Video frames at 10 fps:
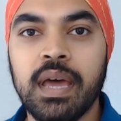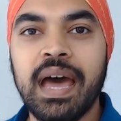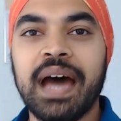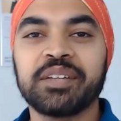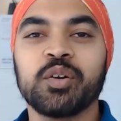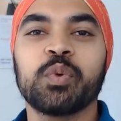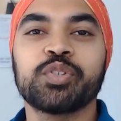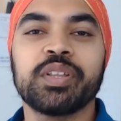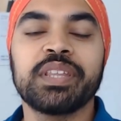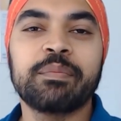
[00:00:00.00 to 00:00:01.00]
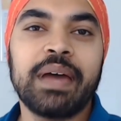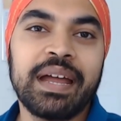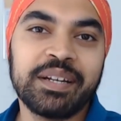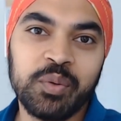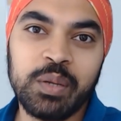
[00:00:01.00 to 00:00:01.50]
Hi, you're with Chandeep
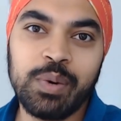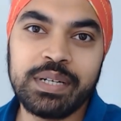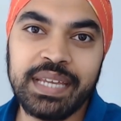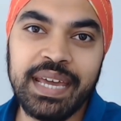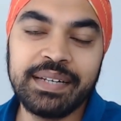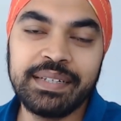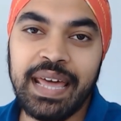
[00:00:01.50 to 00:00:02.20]
at Goodly once again,